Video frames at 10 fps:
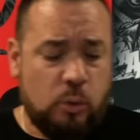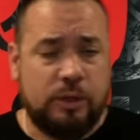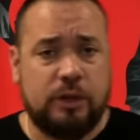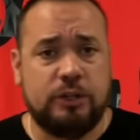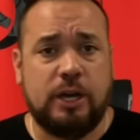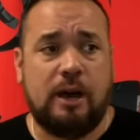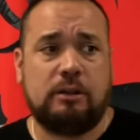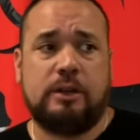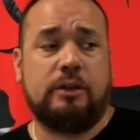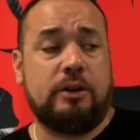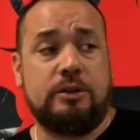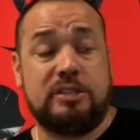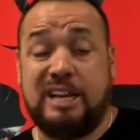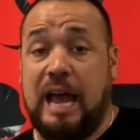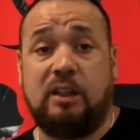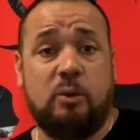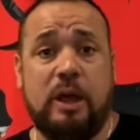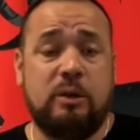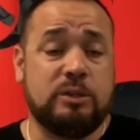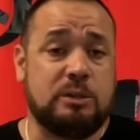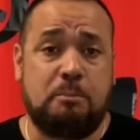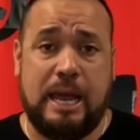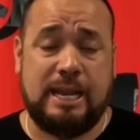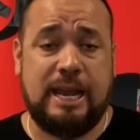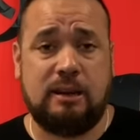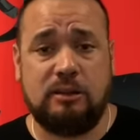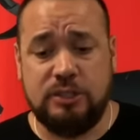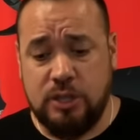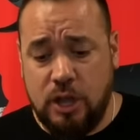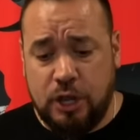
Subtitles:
with your child and there's an alleyway with some panhandlers,